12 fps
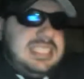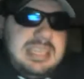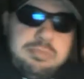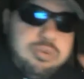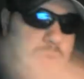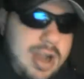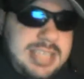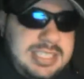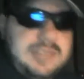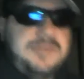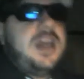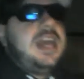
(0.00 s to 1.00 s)
it's
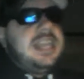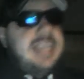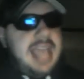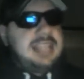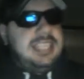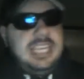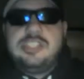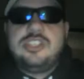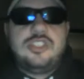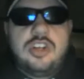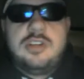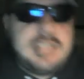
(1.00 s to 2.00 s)
impressive. Yes, he
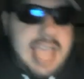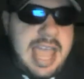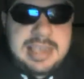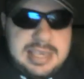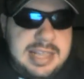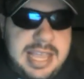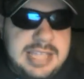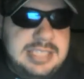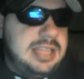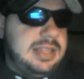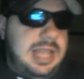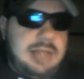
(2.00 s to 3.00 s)
deserves
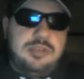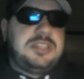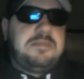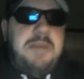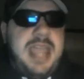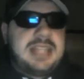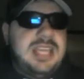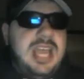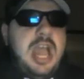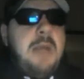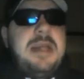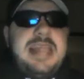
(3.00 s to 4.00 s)
accolades and, and respect.
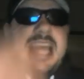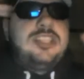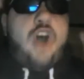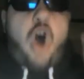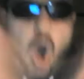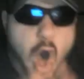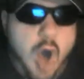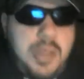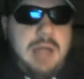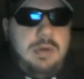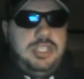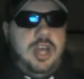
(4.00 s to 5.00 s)
But that's all
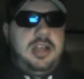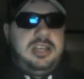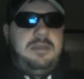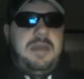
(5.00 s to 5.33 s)
they were talking